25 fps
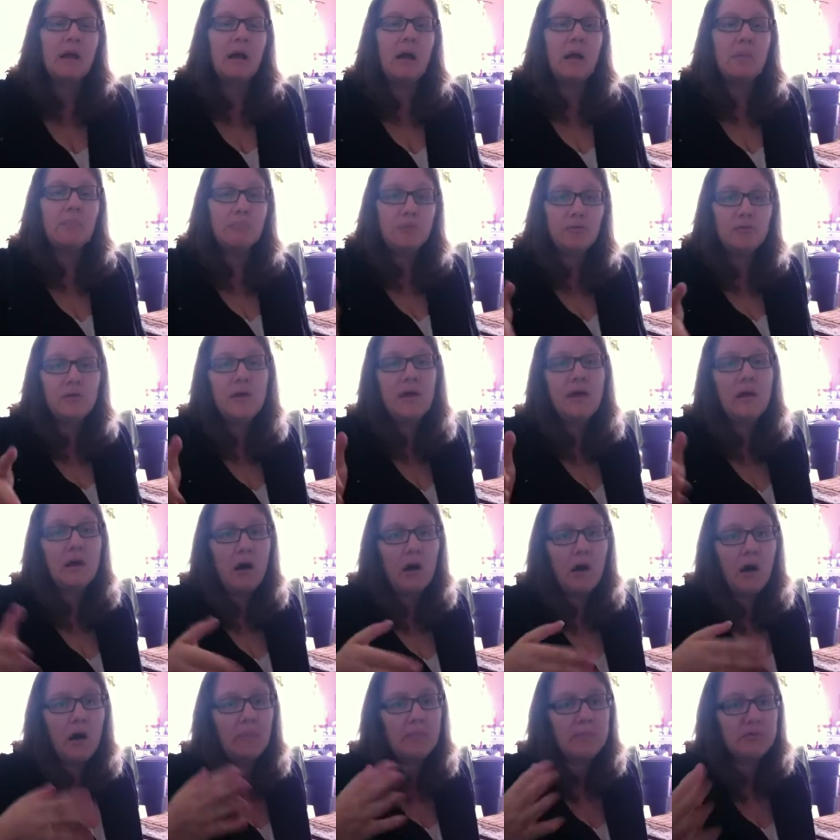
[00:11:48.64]
a pre
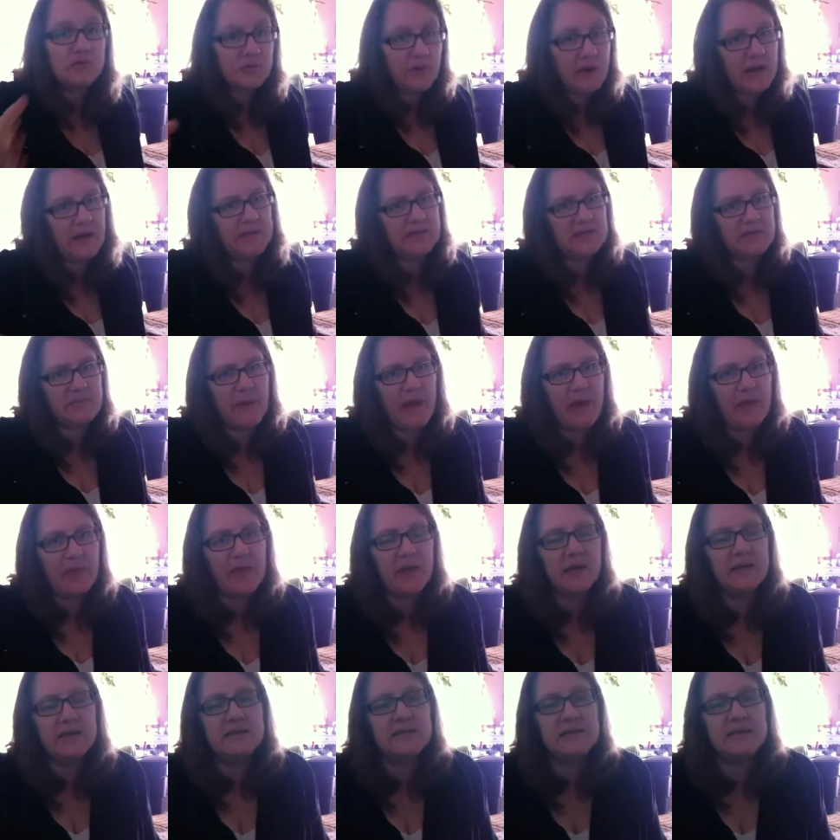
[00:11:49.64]
op trans man.
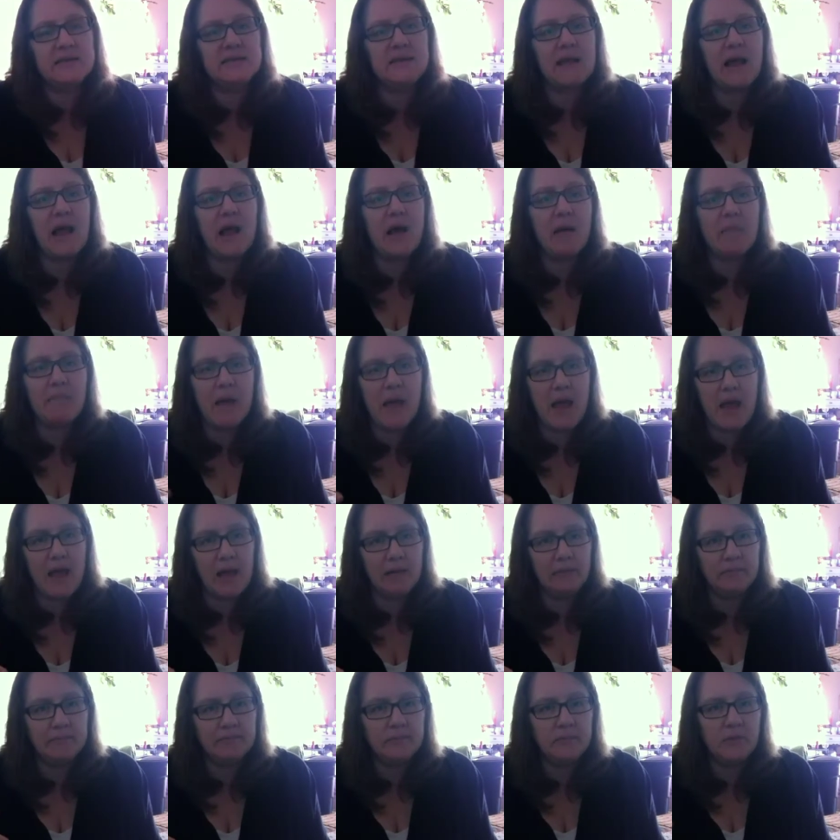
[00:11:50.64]
That is to say, a
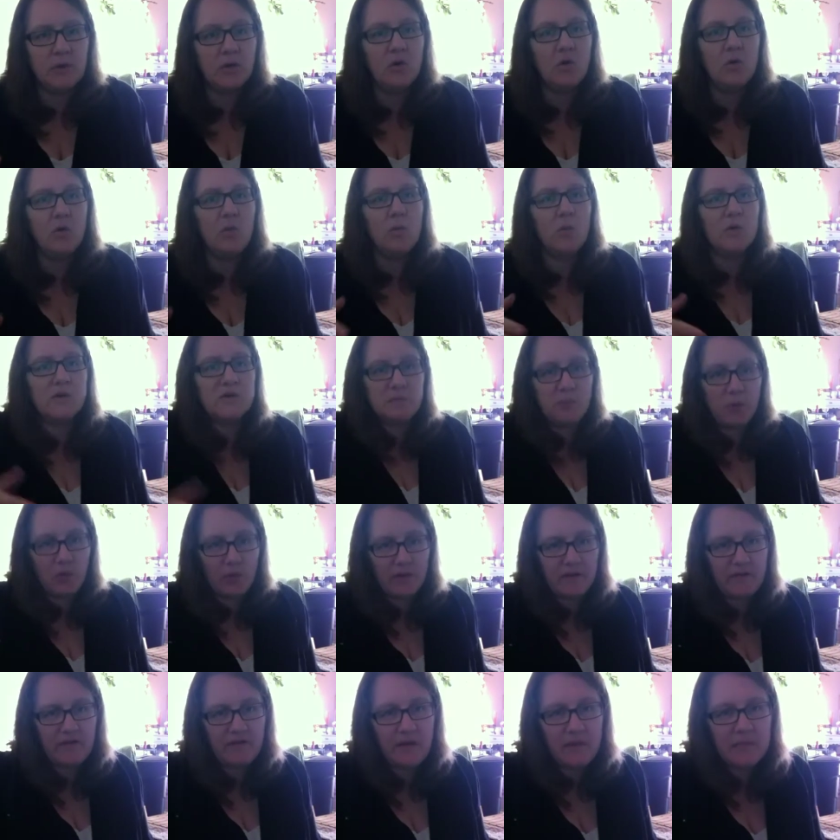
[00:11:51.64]
man who was
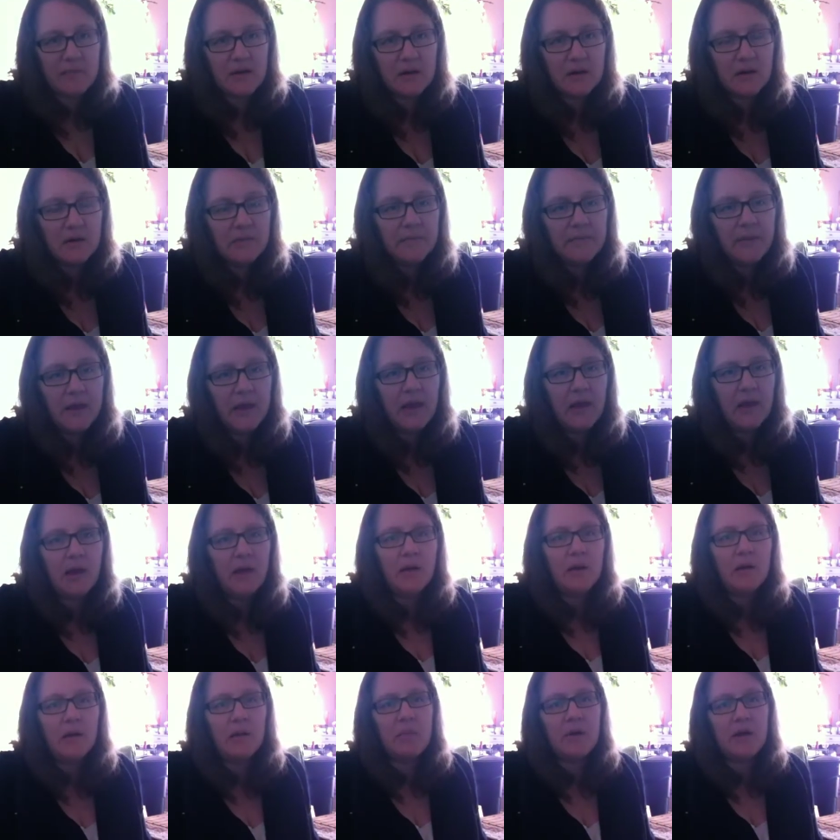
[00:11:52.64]
born female
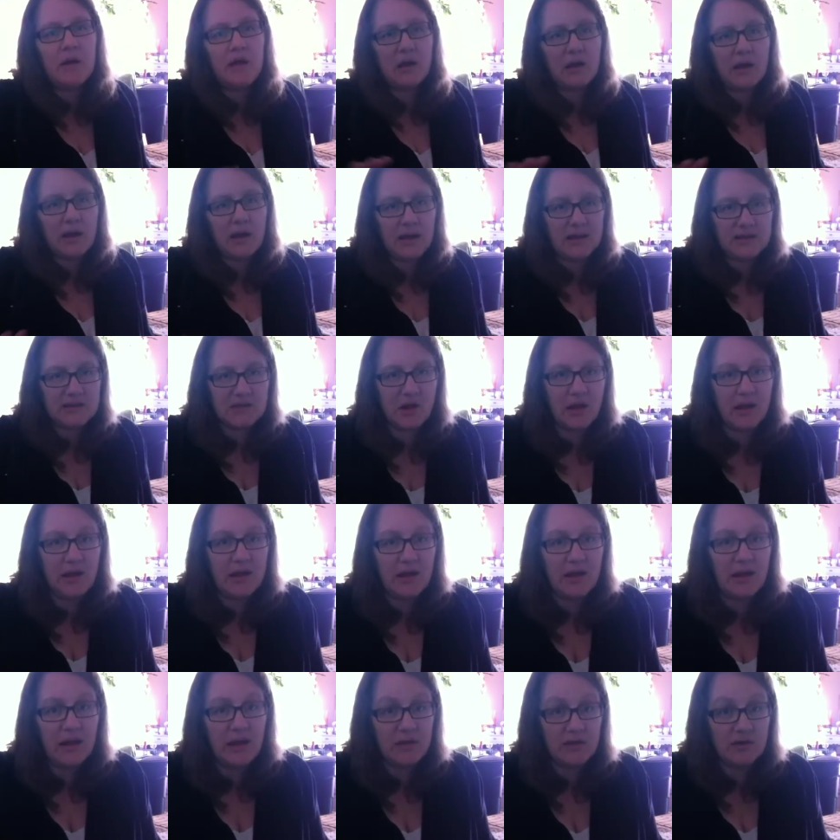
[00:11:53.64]
but has not
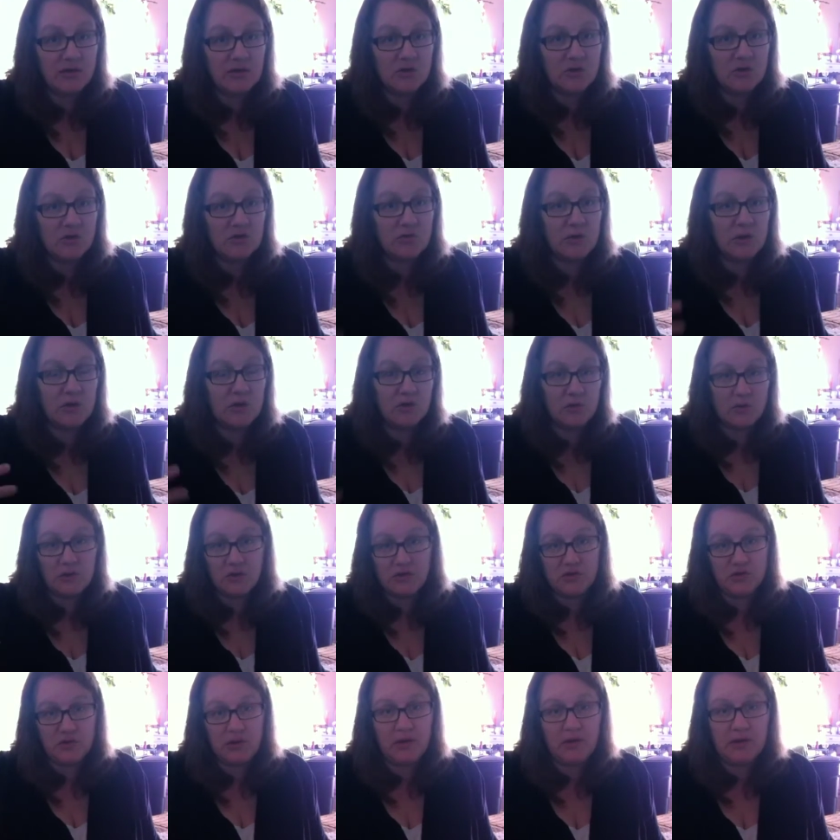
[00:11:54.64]
yet had the surgery to
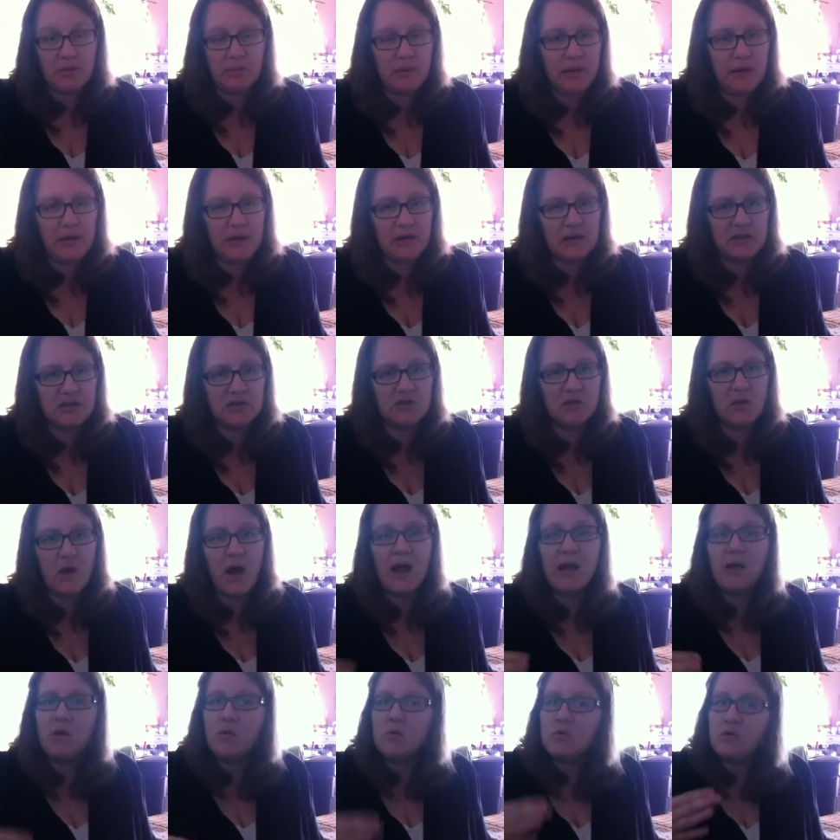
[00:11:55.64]
construct a penis. So
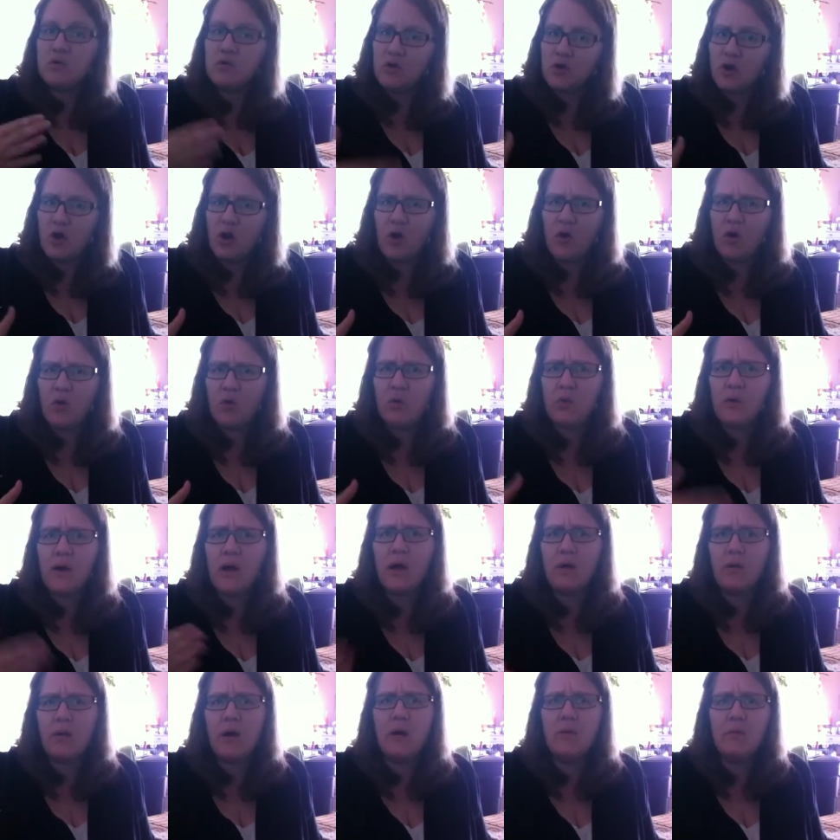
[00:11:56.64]
I don't know
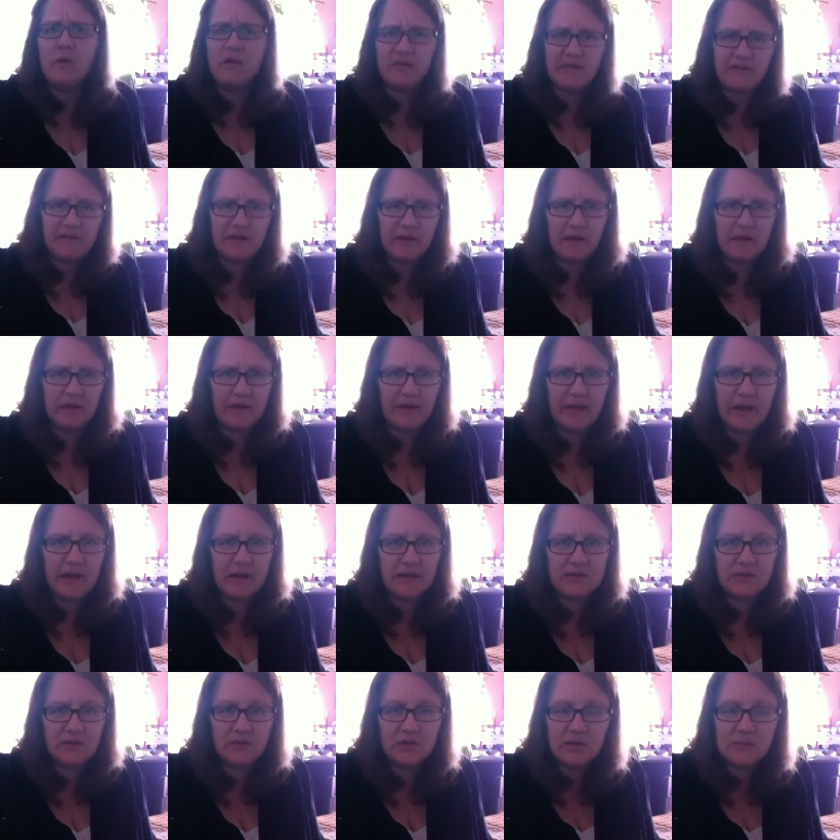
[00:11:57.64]
how I would feel in
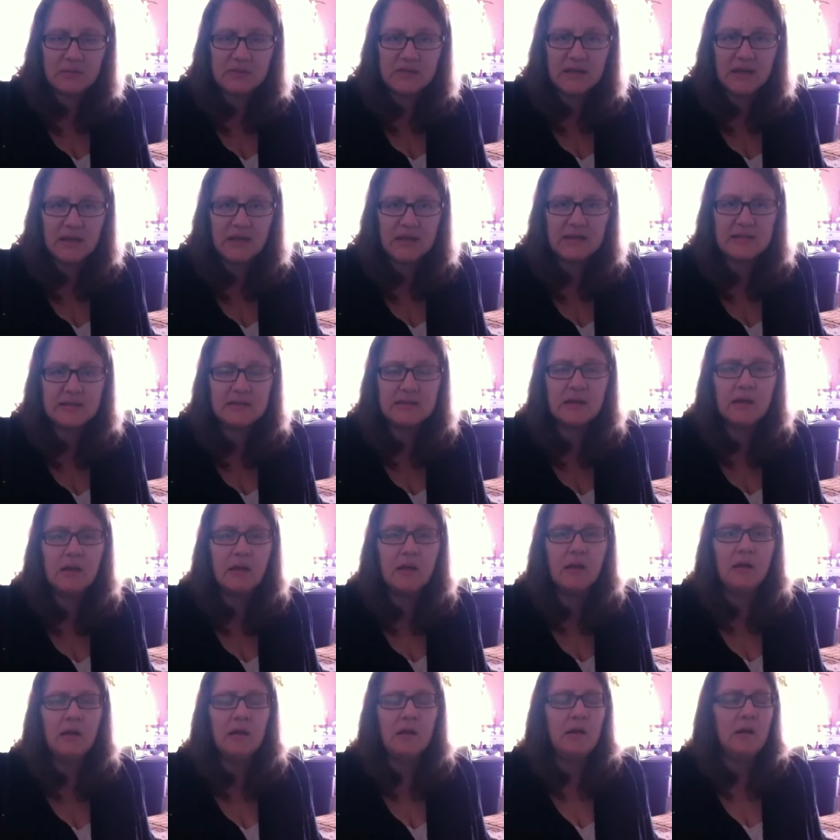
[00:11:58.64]
that circumstance,
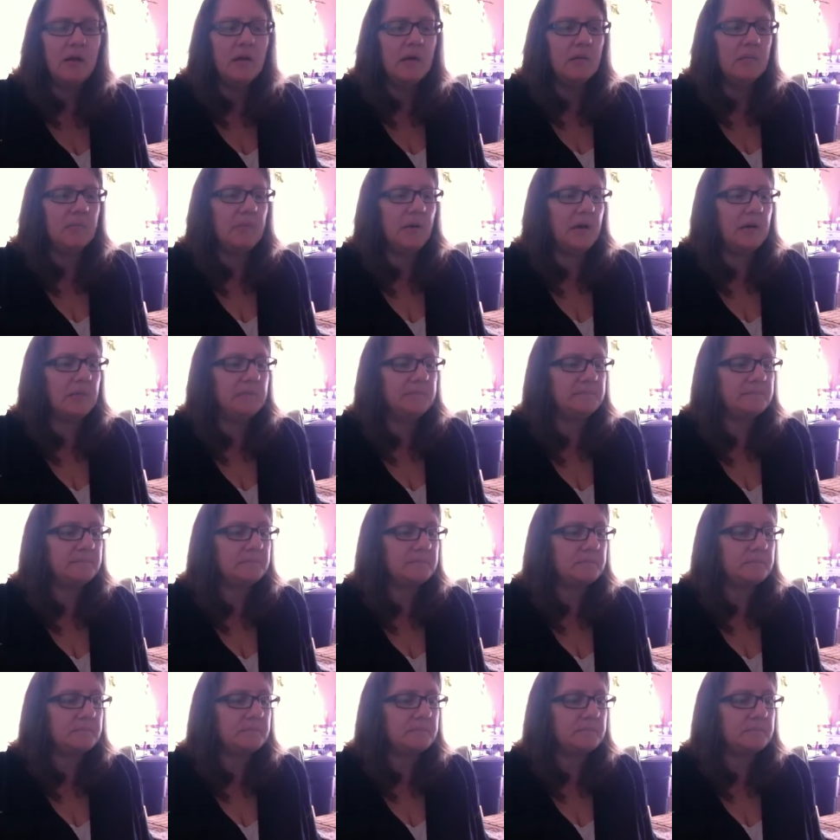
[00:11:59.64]
but